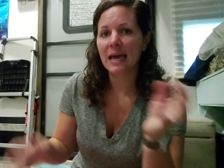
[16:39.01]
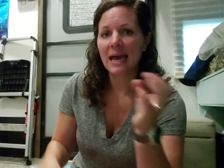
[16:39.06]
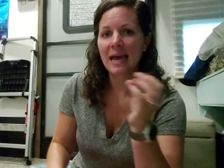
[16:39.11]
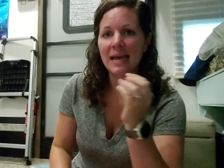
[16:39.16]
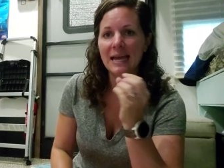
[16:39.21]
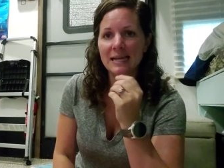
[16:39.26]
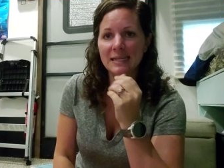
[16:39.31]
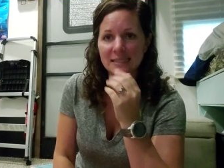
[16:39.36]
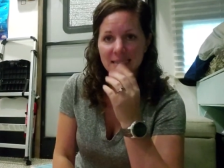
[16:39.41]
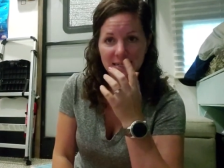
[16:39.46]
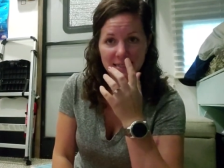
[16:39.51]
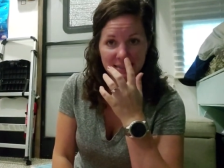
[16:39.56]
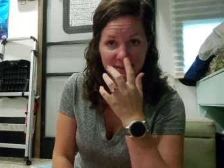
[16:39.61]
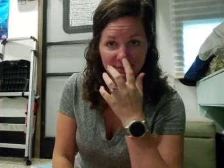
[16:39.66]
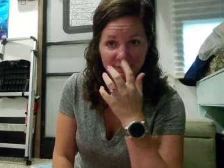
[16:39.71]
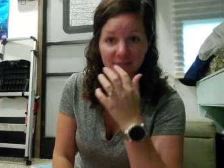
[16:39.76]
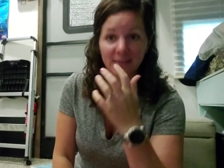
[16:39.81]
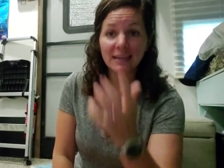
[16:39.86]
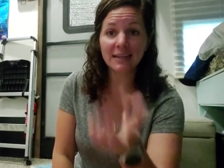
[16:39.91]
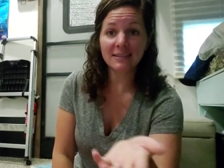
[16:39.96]
And it is a
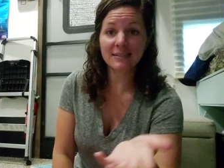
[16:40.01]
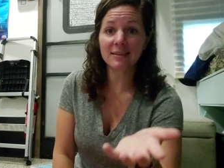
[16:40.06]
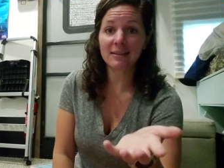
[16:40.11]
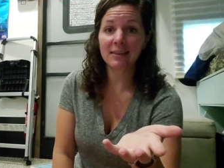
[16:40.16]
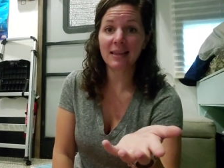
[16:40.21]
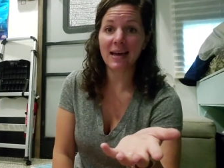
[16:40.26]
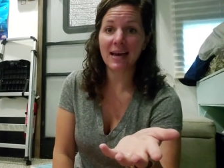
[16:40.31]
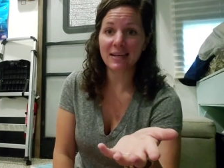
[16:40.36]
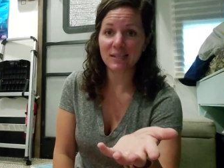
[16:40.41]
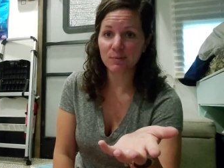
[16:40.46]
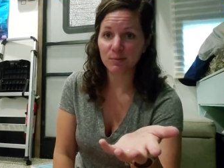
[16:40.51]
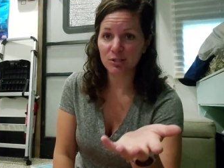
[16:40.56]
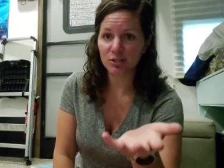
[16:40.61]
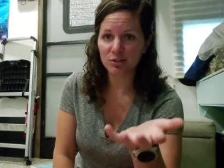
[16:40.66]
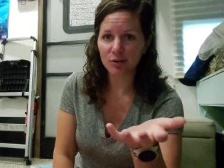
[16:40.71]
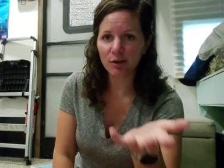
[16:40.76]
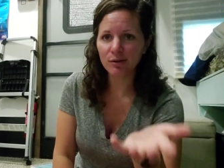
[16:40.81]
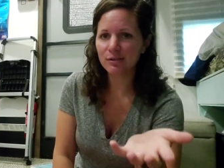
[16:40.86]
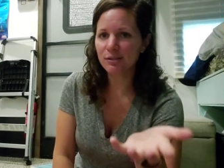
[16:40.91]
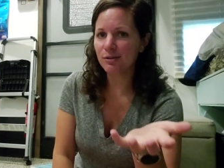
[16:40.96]
flex class, which
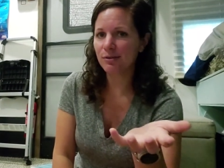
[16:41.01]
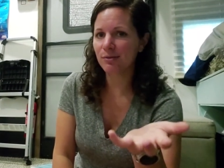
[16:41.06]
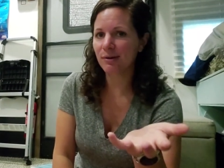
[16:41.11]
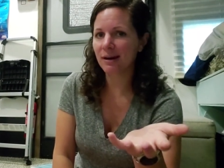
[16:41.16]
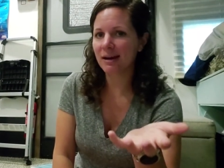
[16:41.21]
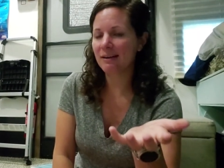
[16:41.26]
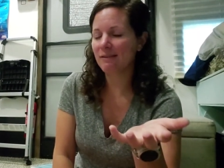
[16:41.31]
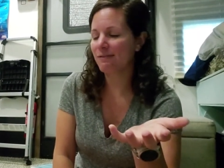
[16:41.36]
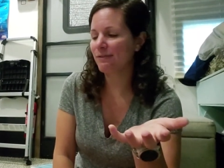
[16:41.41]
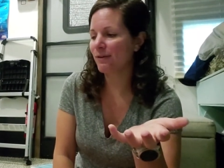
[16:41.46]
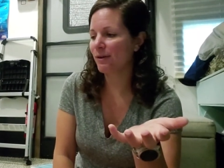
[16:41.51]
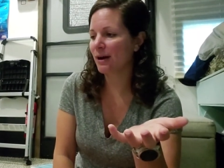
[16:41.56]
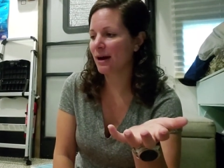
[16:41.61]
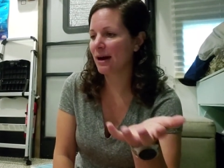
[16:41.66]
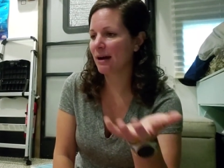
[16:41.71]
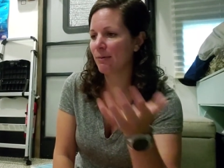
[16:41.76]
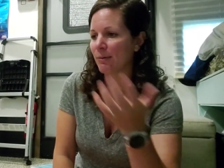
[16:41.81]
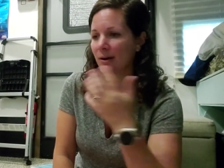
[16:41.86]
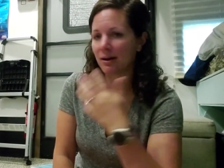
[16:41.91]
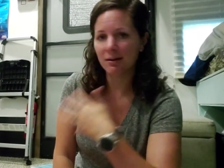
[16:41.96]
is also great for
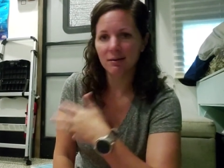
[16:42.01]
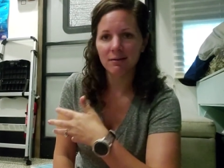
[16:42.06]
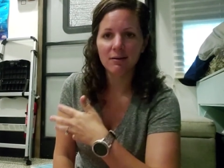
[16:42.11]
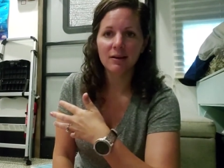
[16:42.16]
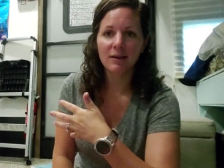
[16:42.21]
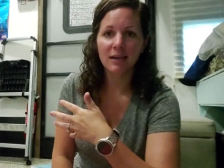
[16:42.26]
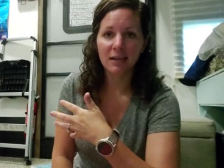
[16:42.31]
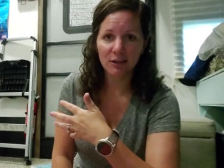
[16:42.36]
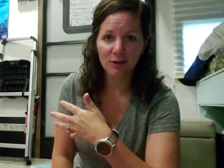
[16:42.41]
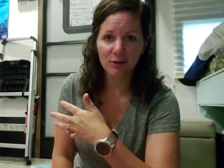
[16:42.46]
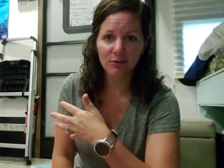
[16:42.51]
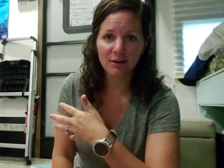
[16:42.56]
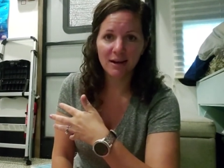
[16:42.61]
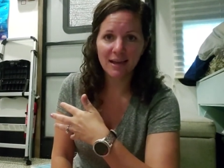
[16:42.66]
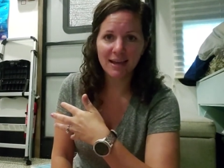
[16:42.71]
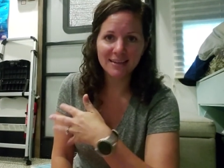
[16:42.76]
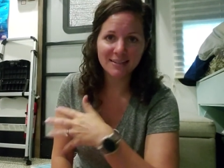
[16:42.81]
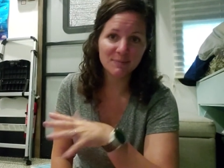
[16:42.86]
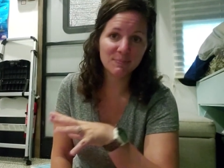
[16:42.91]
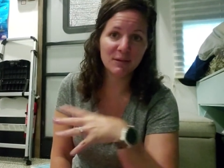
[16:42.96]
our
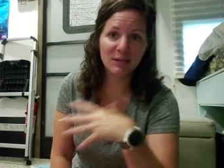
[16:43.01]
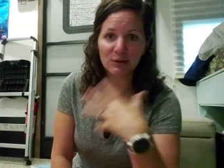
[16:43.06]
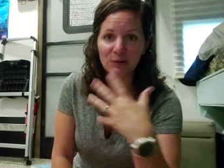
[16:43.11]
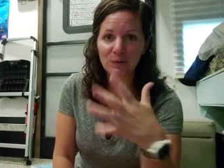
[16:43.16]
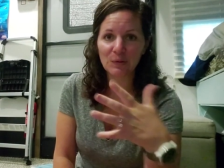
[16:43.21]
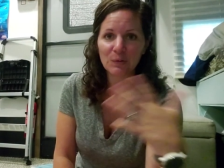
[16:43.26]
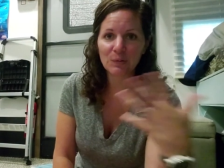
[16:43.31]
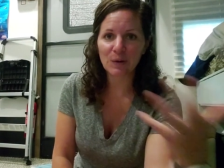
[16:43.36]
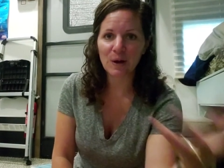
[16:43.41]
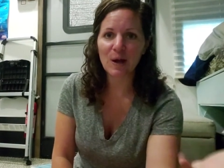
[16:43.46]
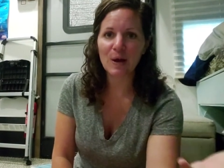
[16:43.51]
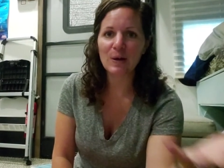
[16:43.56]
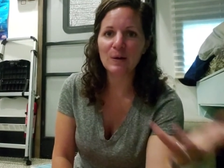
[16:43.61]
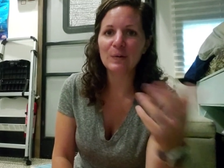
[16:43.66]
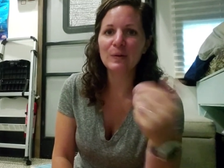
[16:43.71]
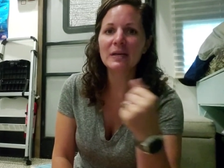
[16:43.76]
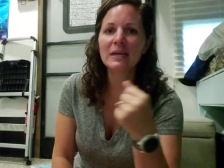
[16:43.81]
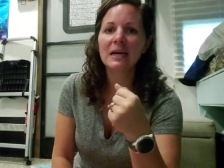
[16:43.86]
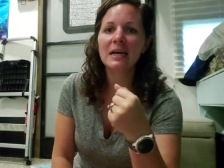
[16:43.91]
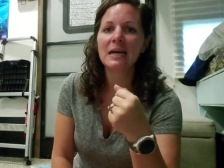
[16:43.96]
internet being on the
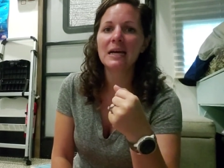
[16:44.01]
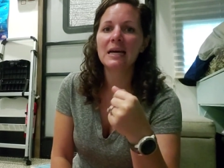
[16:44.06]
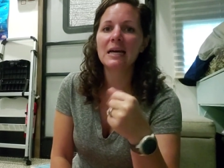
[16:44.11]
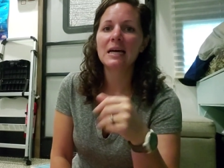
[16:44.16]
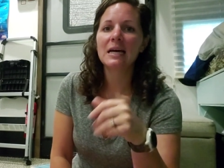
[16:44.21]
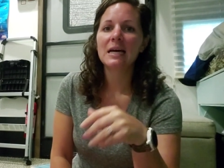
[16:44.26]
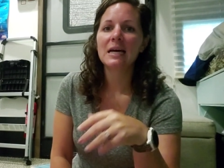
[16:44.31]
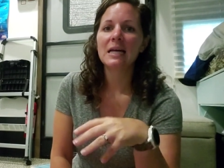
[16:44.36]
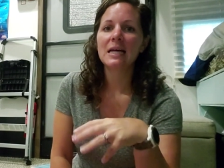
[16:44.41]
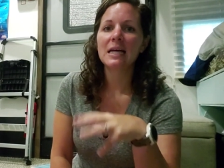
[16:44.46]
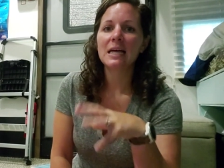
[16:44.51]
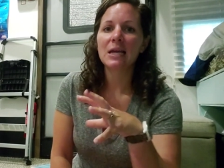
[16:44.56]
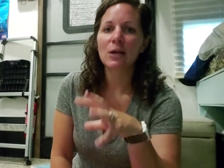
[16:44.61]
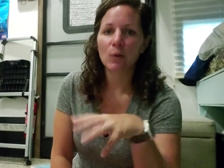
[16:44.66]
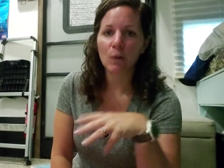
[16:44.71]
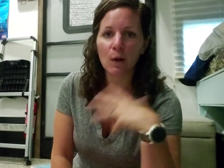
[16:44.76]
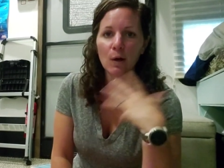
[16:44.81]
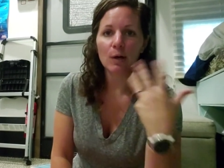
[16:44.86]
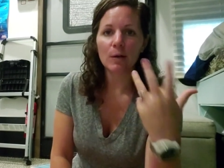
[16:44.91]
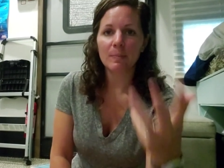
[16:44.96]
road.
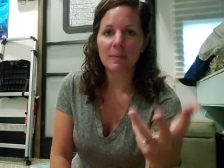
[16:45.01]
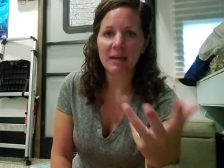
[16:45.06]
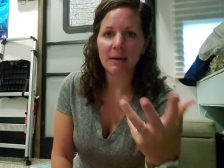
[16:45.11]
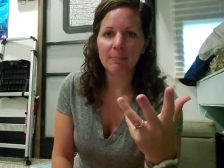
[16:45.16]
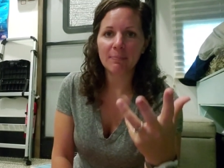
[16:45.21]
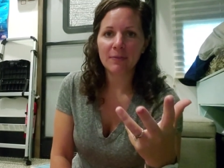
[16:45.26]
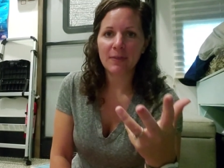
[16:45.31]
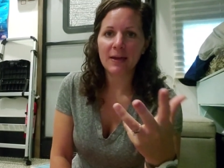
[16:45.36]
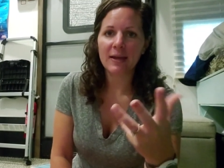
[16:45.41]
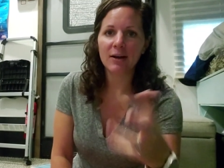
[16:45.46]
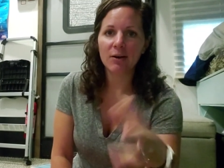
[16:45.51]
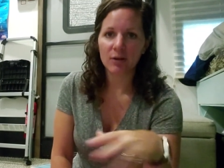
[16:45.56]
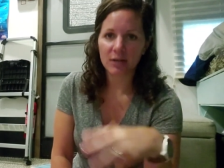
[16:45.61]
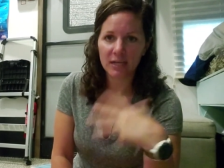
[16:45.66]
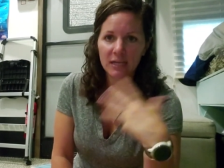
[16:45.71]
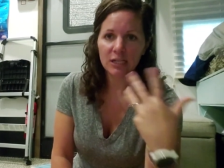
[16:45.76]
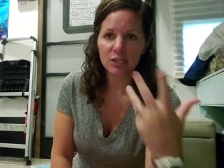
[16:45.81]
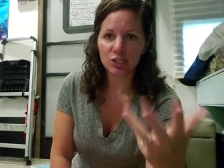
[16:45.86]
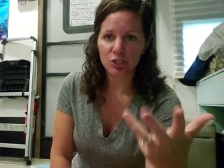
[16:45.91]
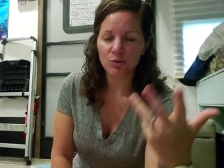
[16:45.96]
It'll already be up there, and
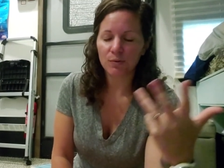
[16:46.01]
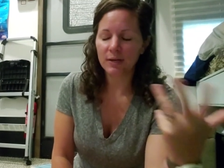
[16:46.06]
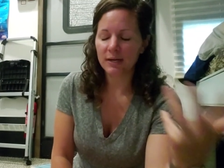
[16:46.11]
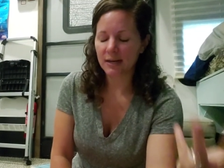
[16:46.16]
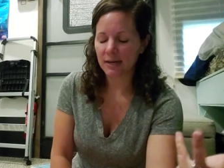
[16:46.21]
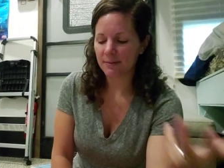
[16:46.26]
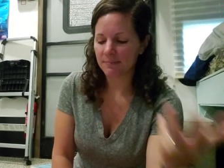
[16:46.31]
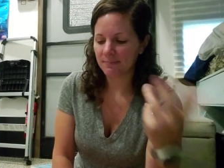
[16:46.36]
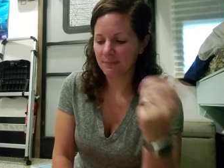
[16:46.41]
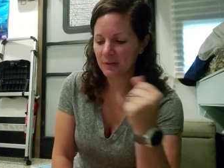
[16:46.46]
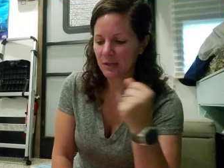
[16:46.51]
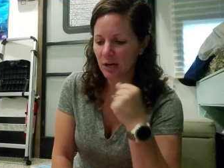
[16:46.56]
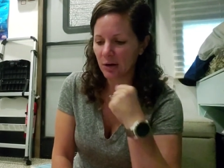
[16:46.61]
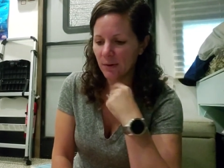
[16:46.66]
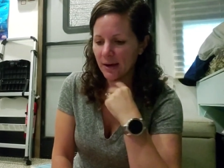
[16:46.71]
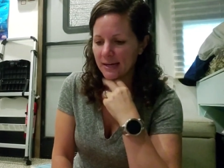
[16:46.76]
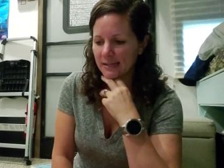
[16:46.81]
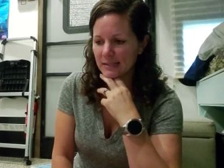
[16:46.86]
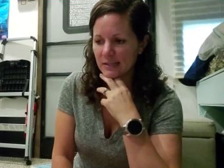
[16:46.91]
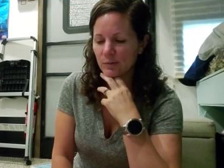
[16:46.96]
he can do it, you know,
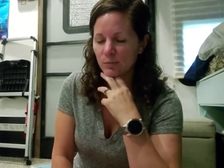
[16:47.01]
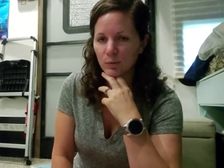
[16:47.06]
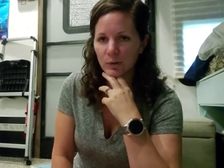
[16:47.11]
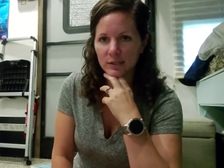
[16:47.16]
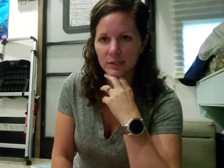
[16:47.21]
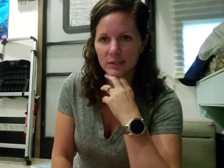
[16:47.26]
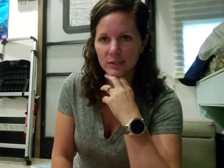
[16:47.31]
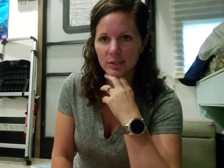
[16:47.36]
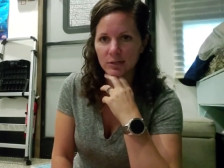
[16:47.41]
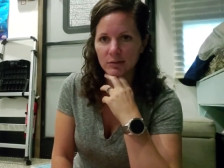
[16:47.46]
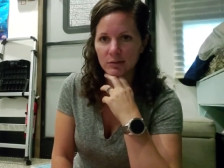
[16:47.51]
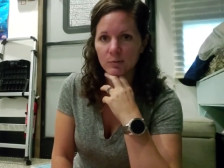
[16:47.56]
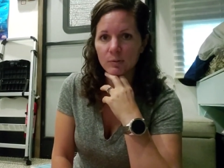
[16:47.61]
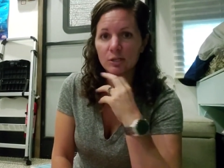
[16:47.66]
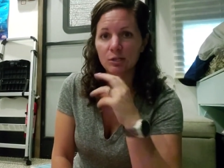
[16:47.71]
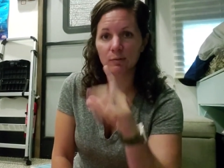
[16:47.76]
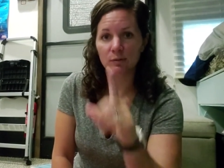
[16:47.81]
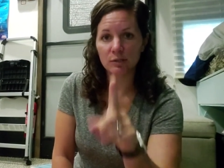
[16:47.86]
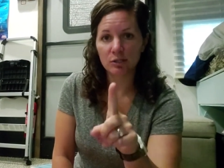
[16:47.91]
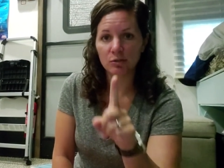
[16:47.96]
as he wants to. So we're
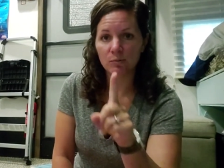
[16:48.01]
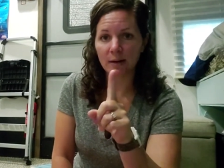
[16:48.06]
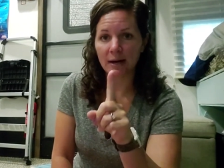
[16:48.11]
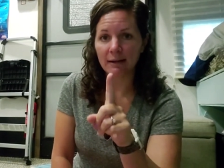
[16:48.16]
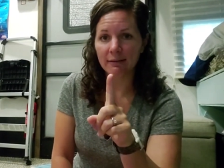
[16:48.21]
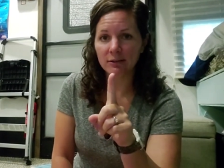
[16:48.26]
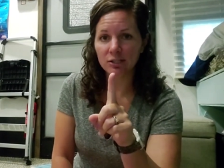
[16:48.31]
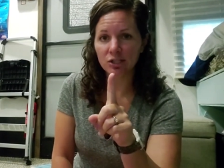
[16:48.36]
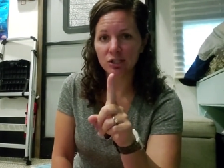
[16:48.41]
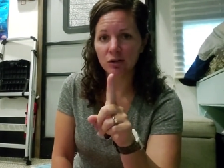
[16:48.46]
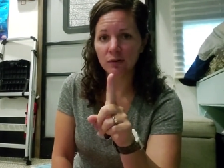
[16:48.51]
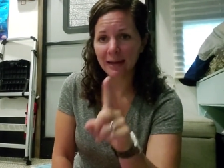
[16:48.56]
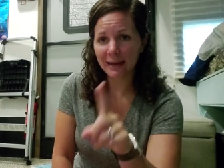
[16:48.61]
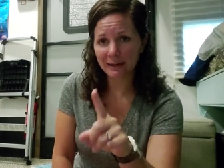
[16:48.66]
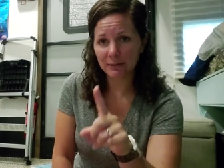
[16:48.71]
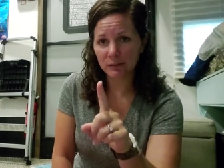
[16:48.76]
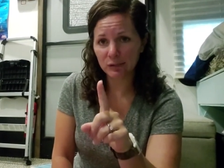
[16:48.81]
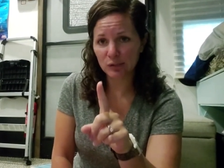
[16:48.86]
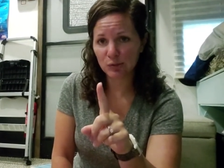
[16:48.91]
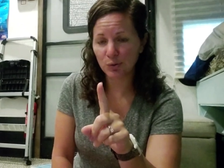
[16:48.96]
doing zoology on
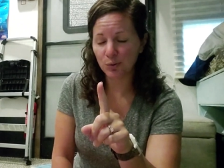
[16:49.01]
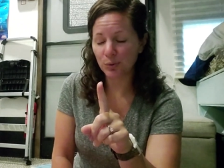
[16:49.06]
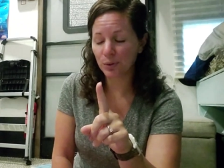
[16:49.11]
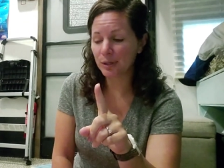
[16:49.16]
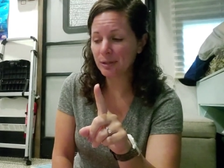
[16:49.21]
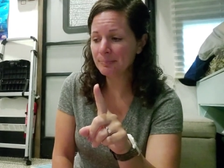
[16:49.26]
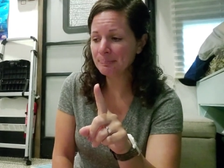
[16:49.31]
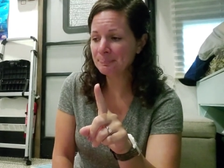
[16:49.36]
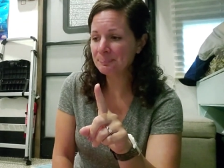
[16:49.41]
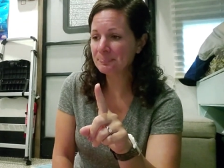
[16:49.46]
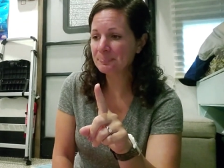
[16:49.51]
Outschool.